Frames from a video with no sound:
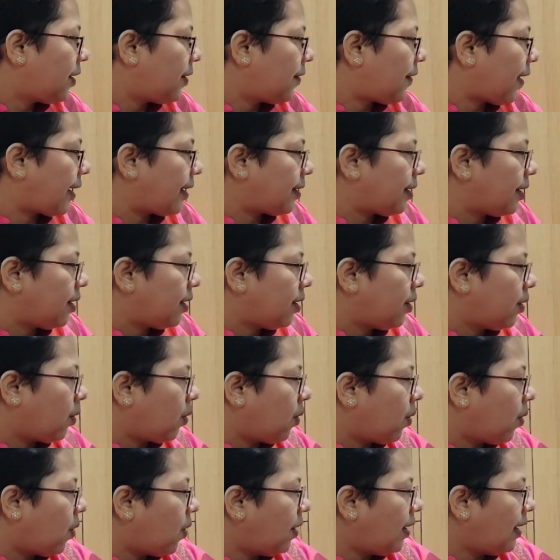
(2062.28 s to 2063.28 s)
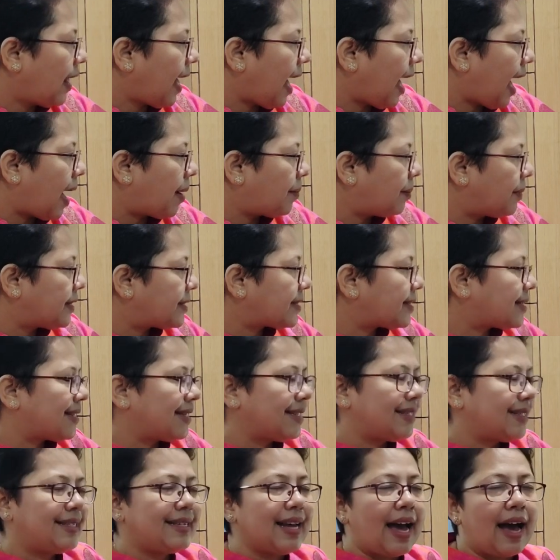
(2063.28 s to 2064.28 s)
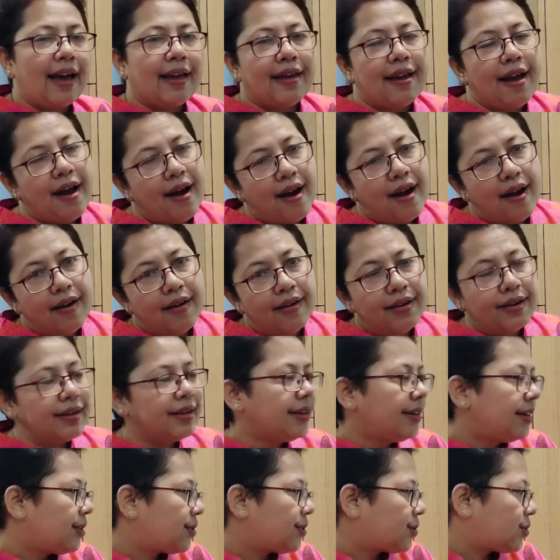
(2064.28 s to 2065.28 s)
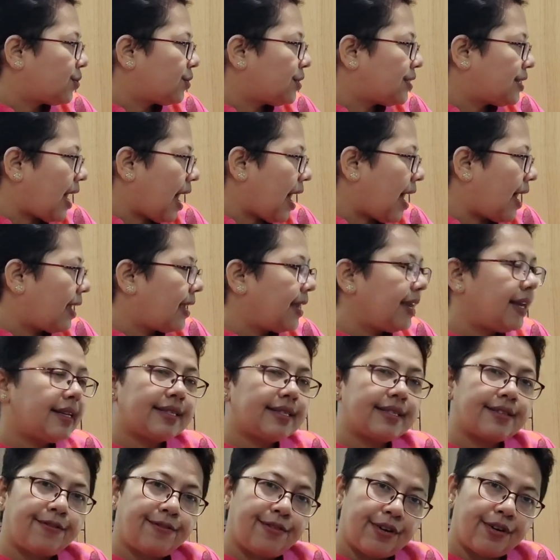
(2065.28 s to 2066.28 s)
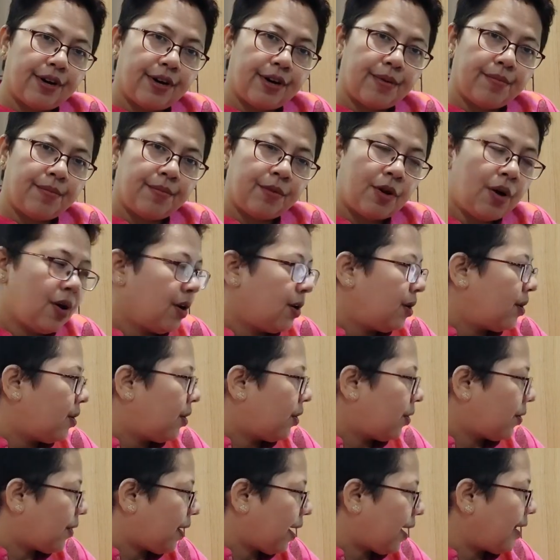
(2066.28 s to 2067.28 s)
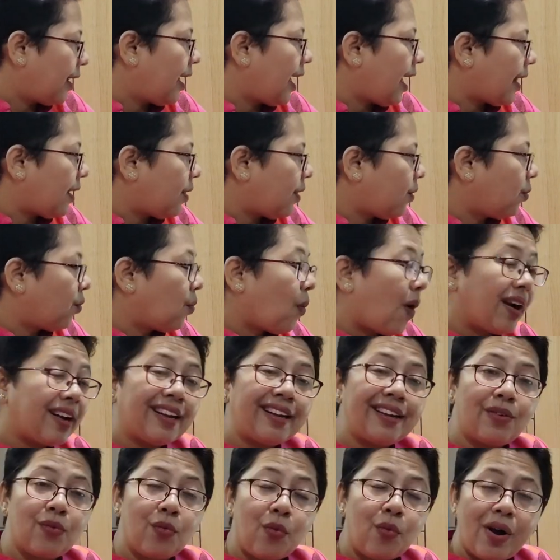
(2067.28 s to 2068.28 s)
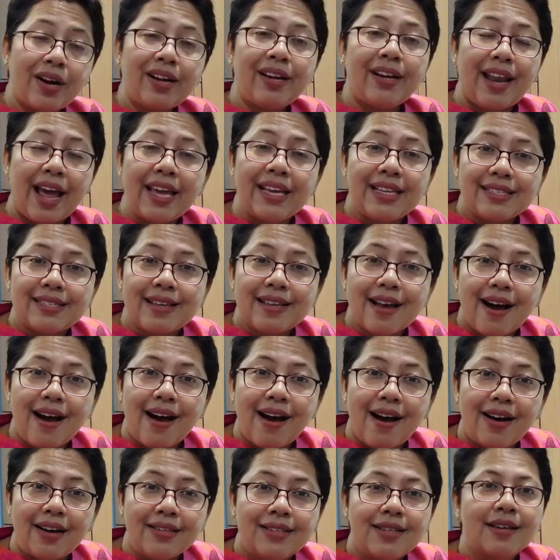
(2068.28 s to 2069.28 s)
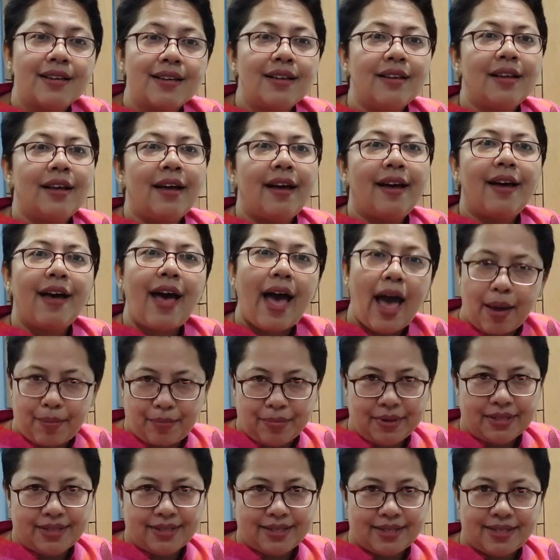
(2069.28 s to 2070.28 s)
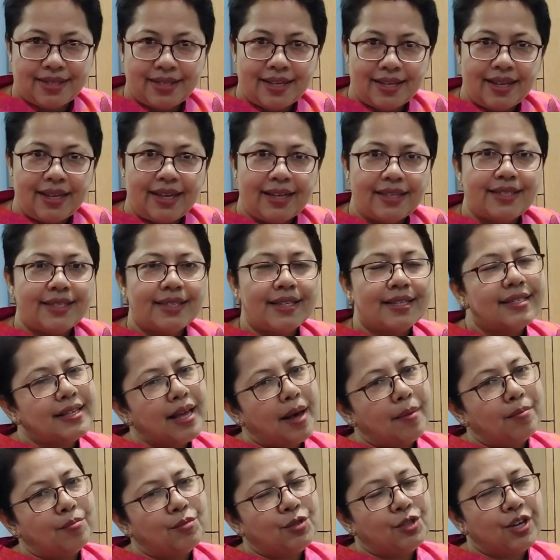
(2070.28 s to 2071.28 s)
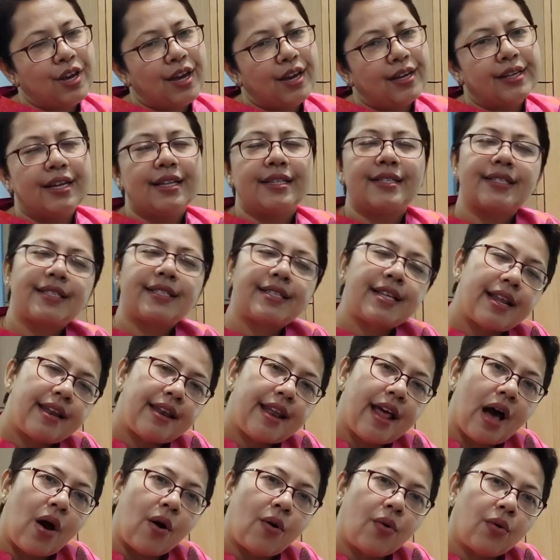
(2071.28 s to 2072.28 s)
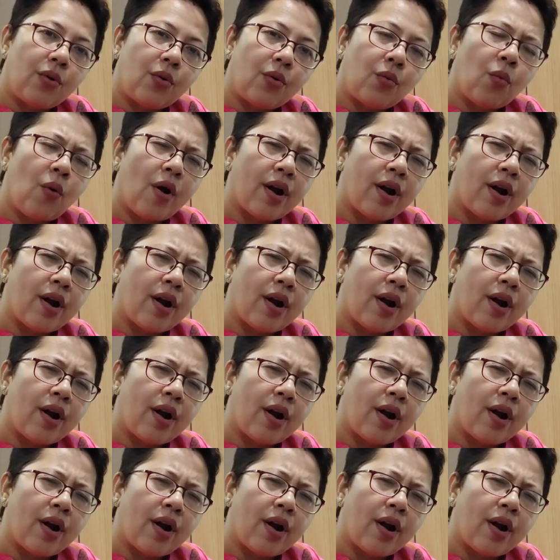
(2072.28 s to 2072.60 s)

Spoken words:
Alright. All habits die hard. So die is a verb. Alright. And what dies hard? Habits. It's the subject. It's the noun.